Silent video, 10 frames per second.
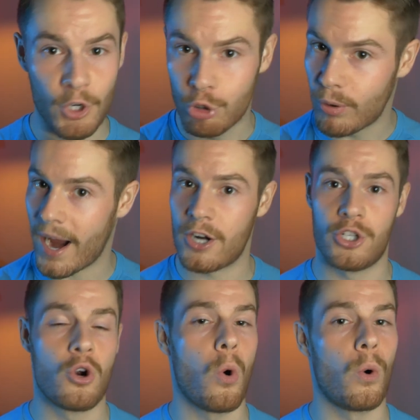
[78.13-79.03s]
crash
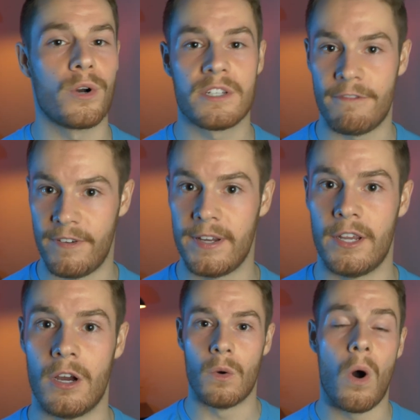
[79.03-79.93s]
course course
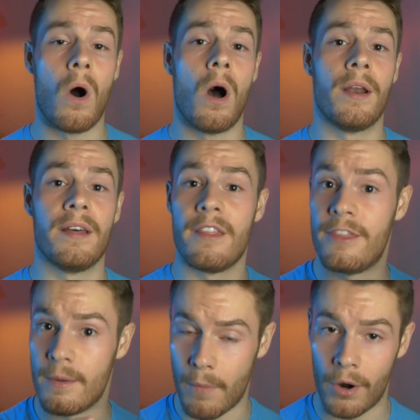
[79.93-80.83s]
video on
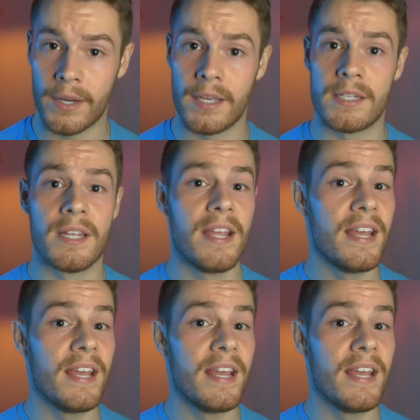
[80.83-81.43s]
the market,